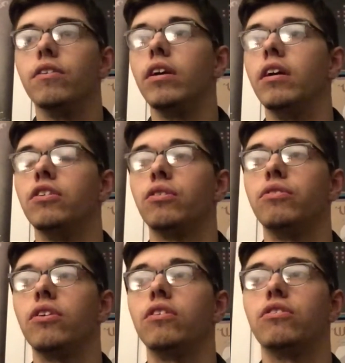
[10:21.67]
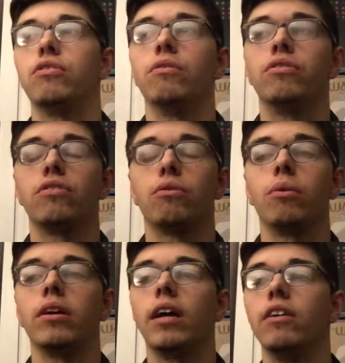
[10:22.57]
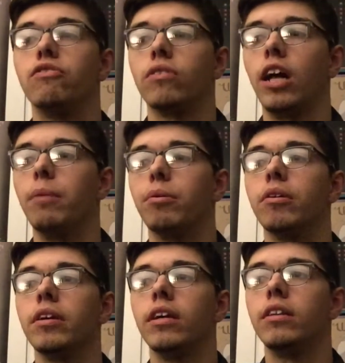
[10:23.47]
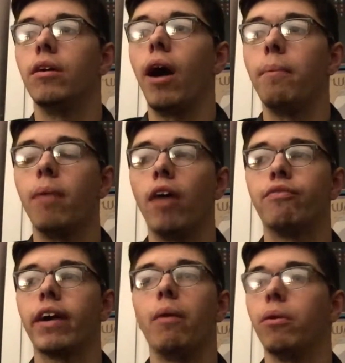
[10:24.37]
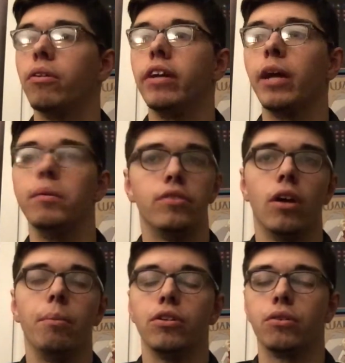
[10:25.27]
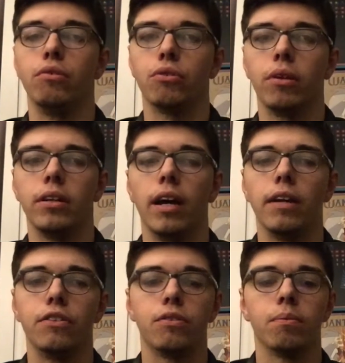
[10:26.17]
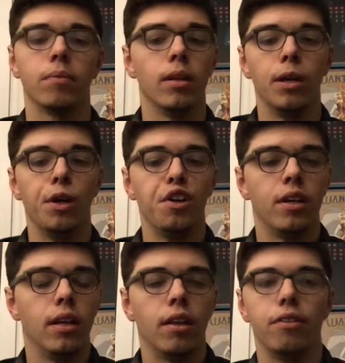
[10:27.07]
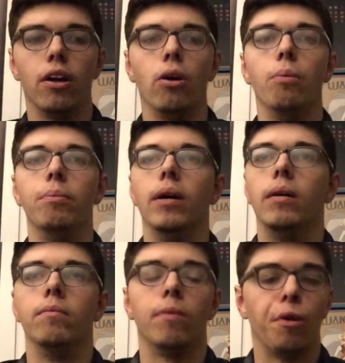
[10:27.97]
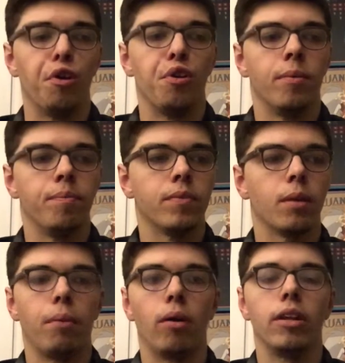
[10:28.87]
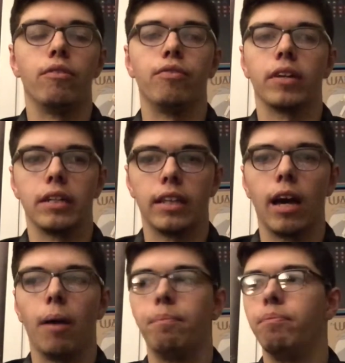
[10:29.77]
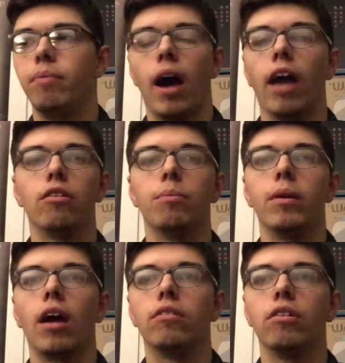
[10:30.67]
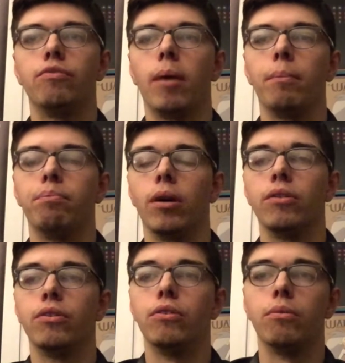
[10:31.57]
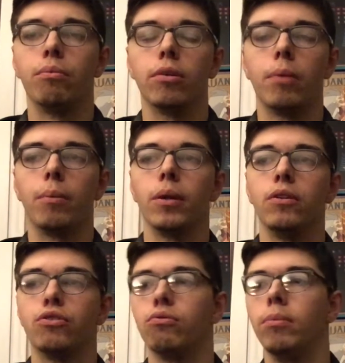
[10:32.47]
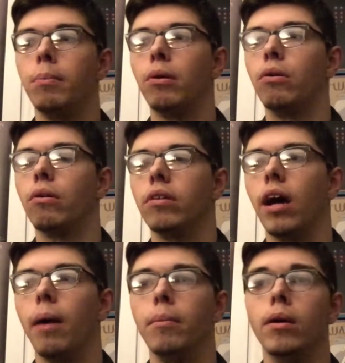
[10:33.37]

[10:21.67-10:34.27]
And she was a really nice librarian, though. I forgot what her name is, though, but she was really nice, though, but I'll never forget that. I don't know if my brother, one of my brothers remember her or not,